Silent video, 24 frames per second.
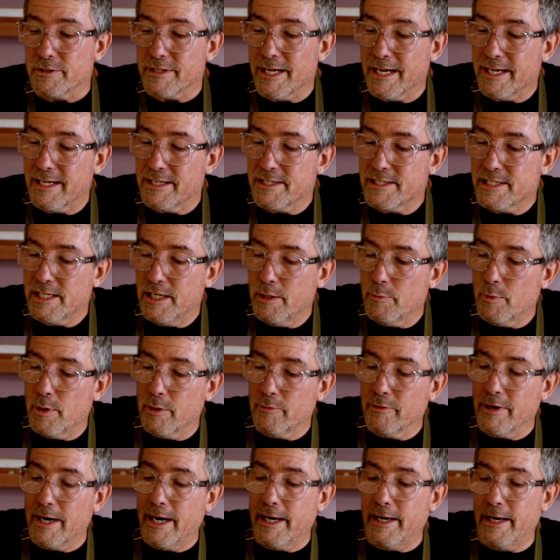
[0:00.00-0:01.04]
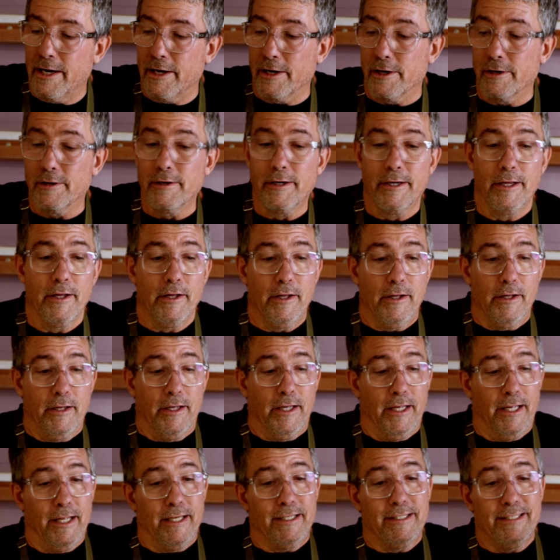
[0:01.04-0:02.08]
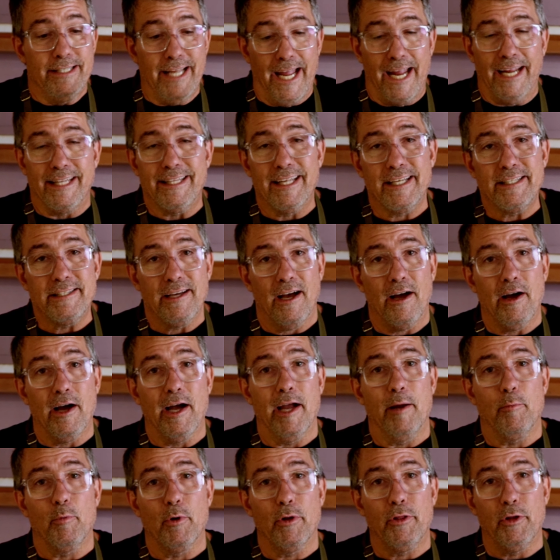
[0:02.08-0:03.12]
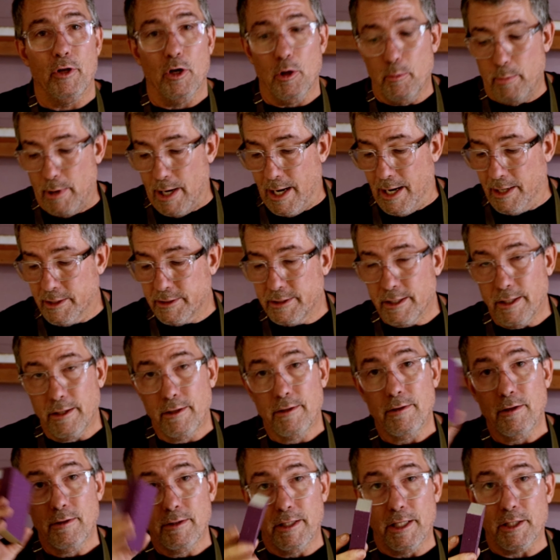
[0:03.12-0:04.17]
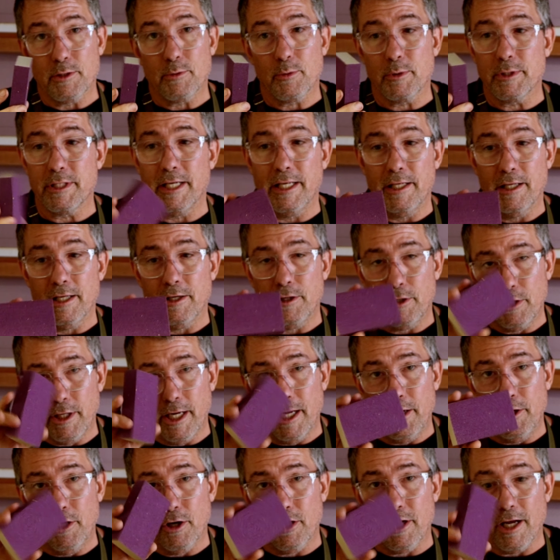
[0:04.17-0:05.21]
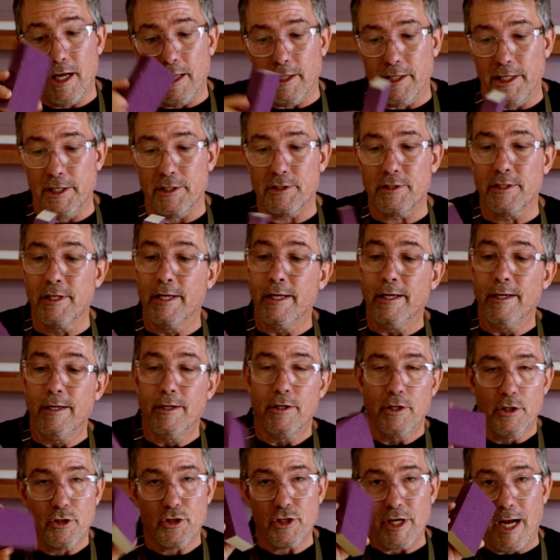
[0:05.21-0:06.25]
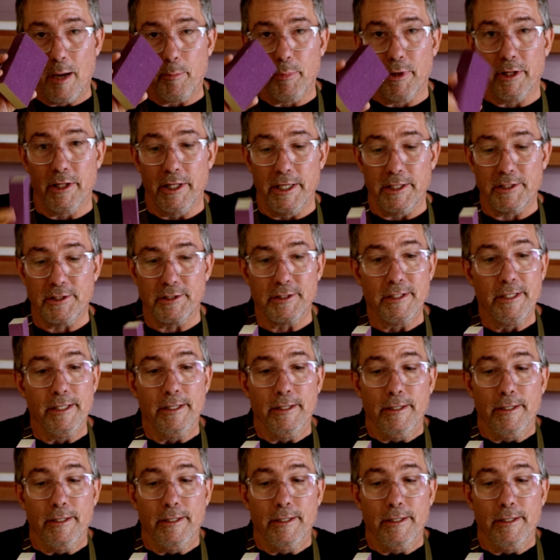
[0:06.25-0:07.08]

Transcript: I can see one right here. Take the time with your box. This was in your cut list, your shopping list.